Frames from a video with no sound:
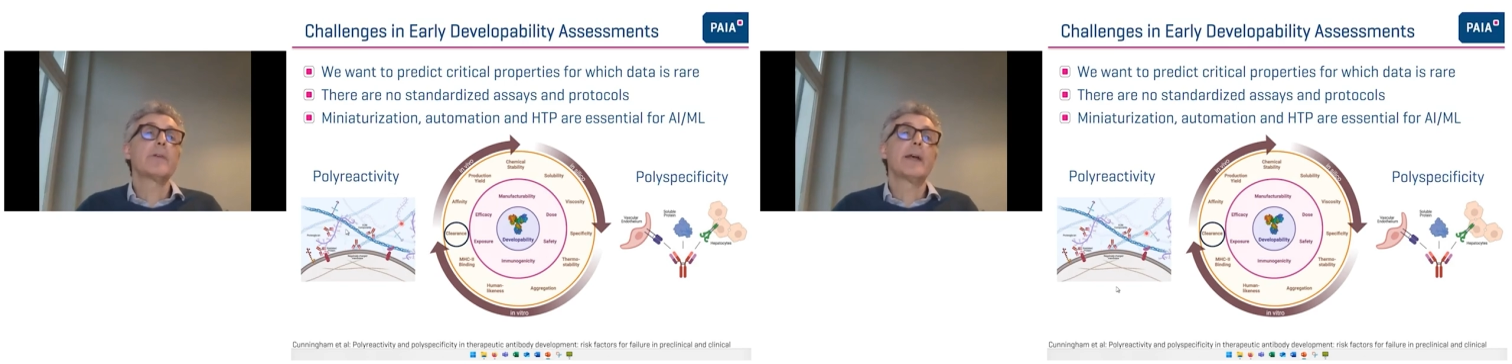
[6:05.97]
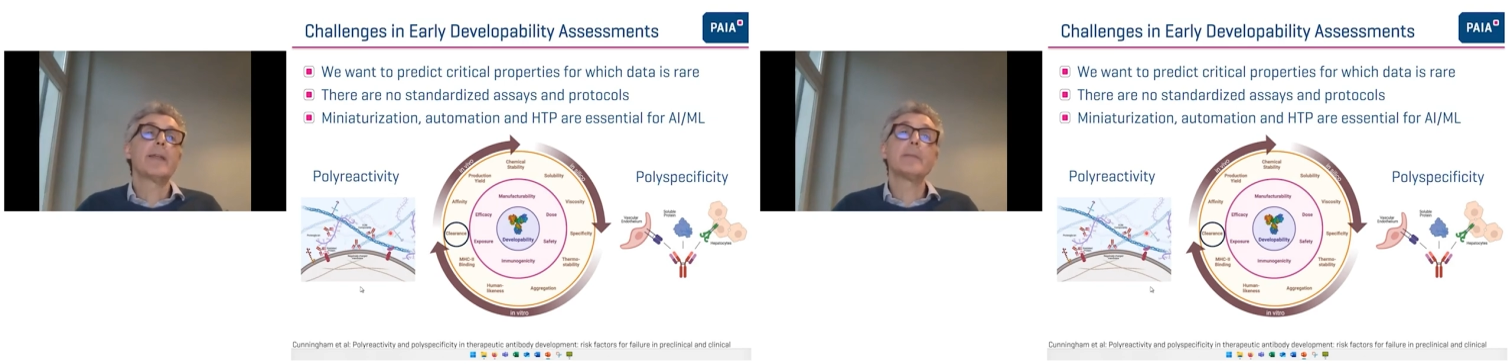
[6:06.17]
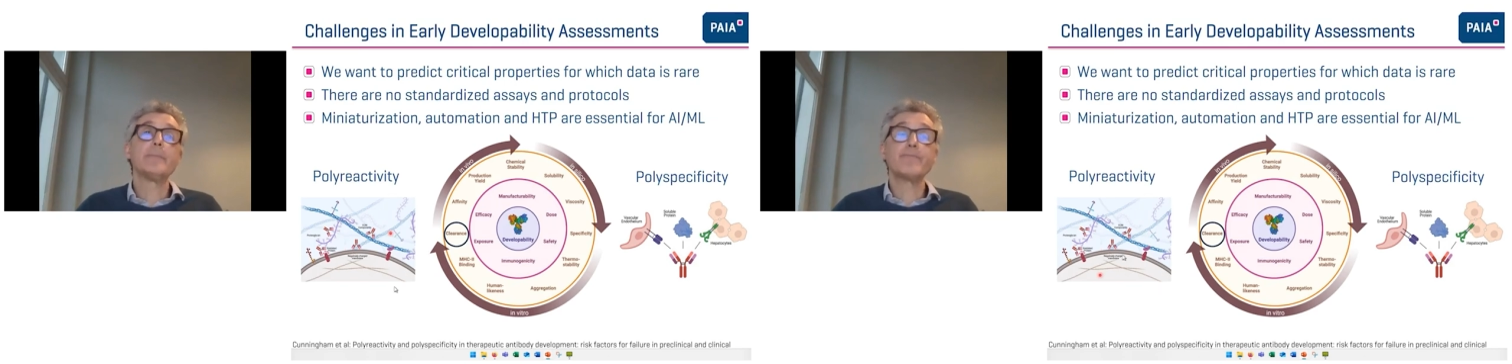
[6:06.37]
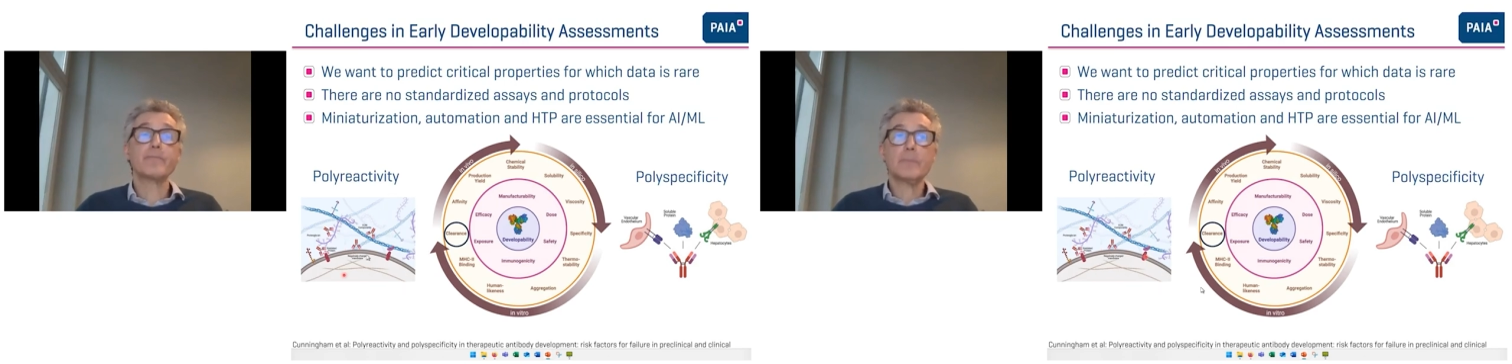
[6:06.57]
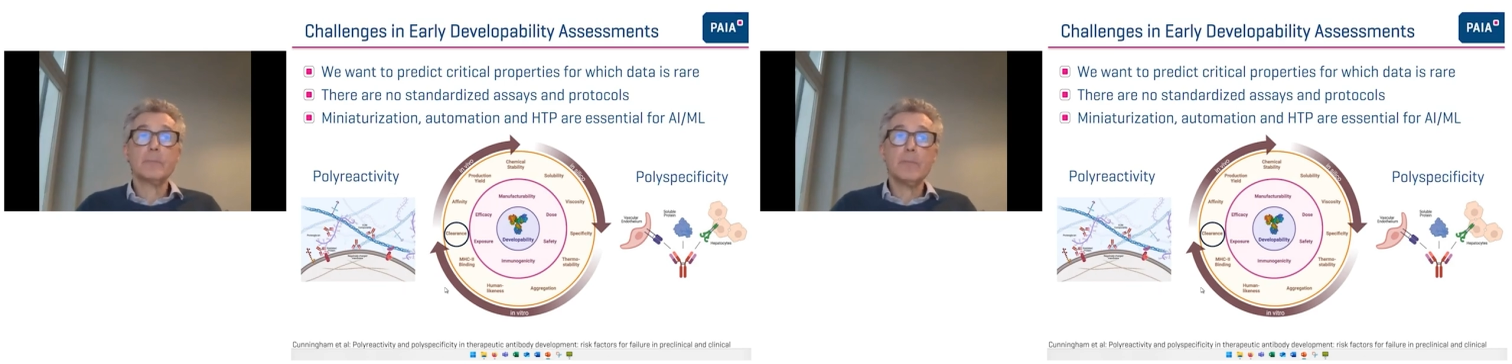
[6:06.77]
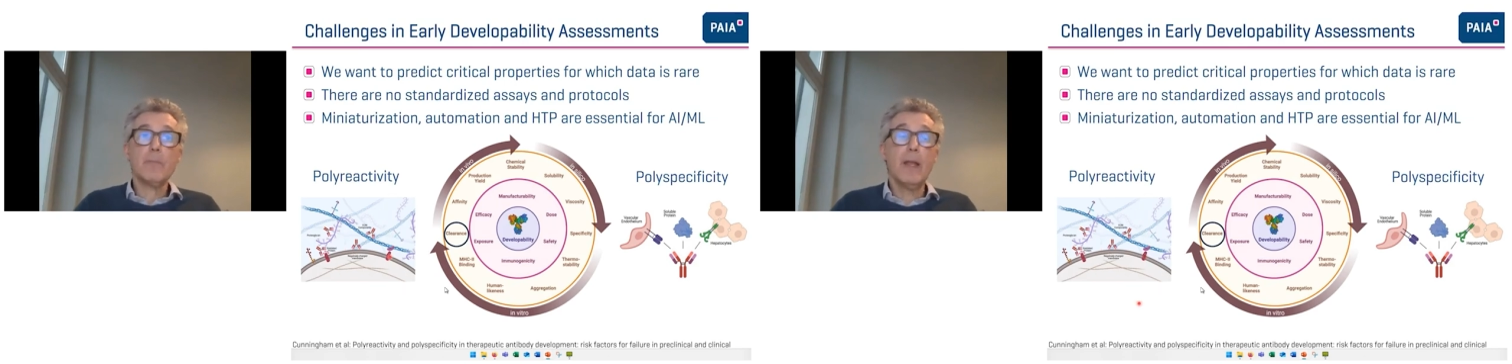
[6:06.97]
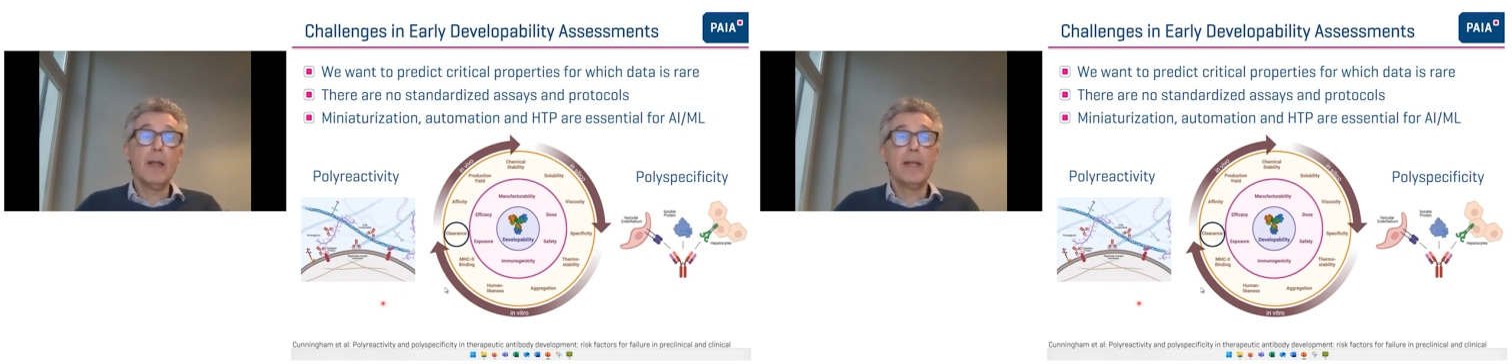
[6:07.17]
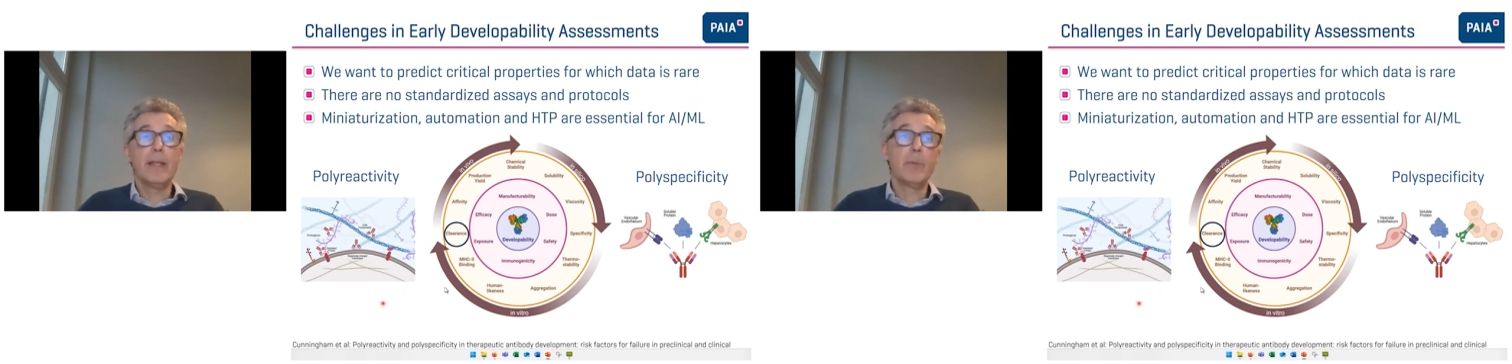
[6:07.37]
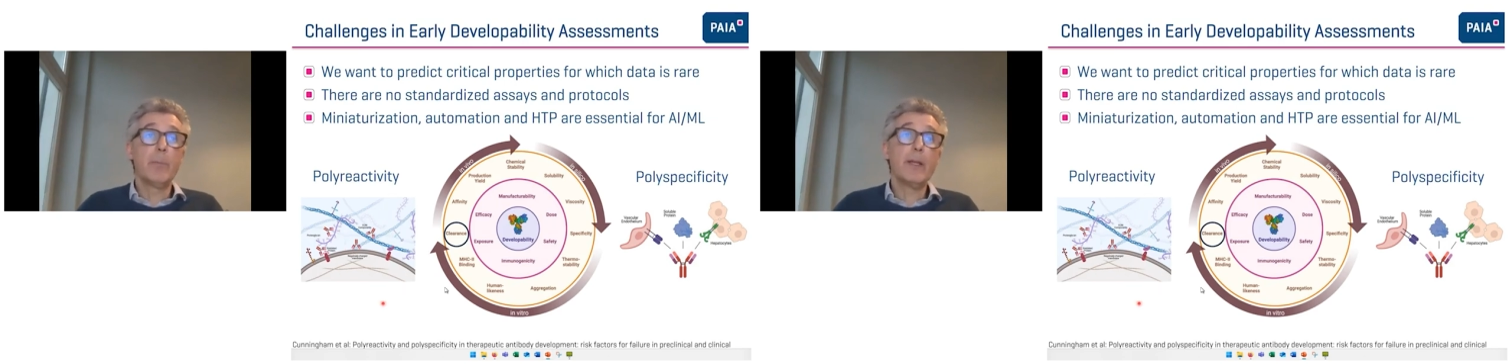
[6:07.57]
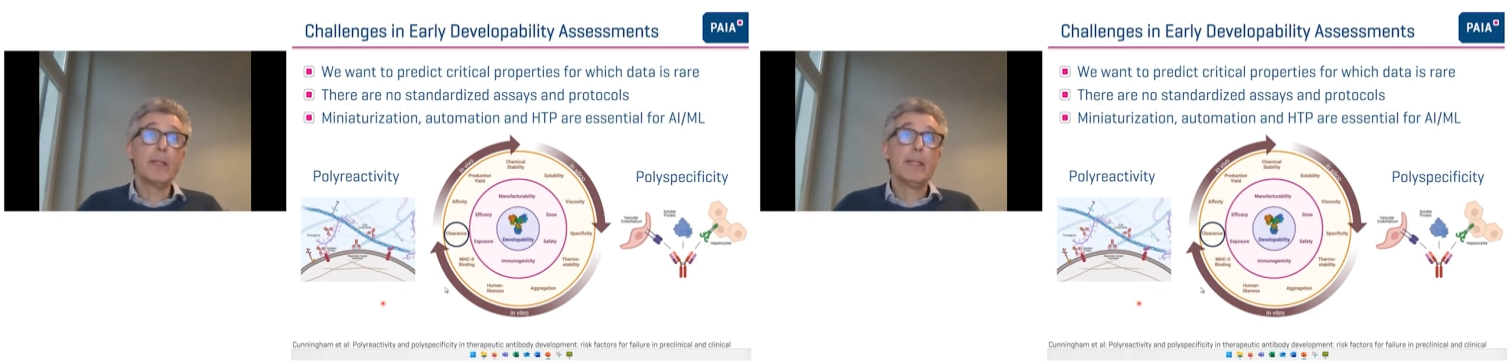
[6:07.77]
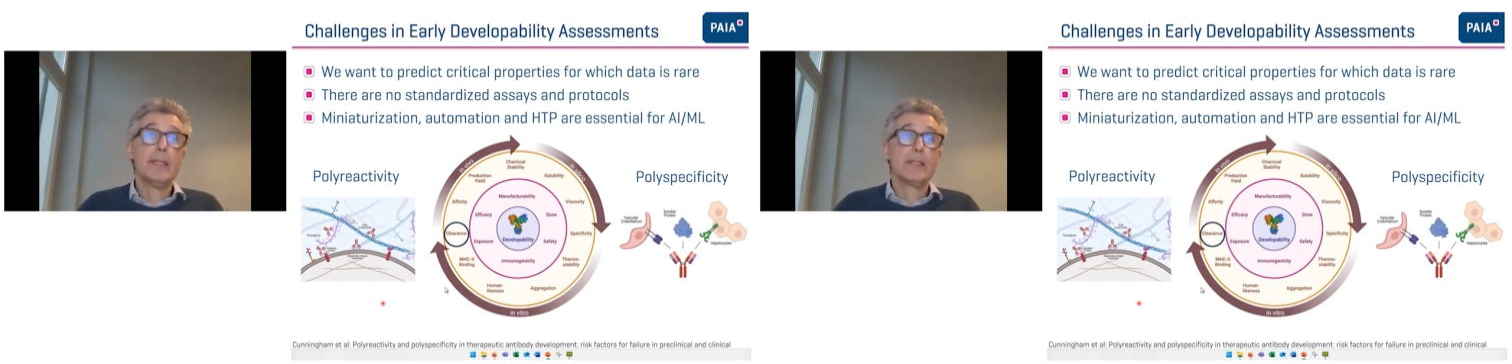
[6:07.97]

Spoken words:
find in the body.